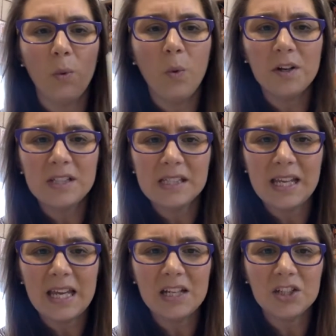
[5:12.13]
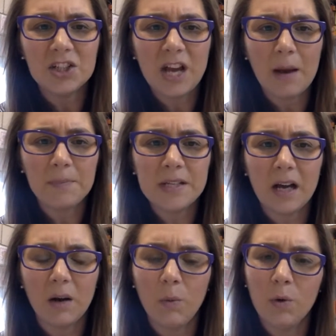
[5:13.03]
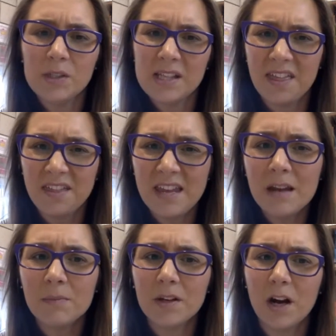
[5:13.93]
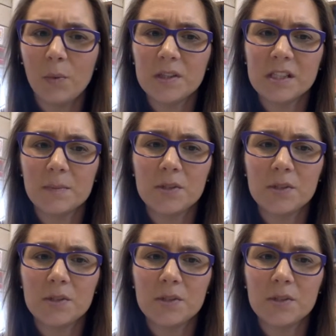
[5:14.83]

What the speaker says: what does each chapter, what's a theme that I would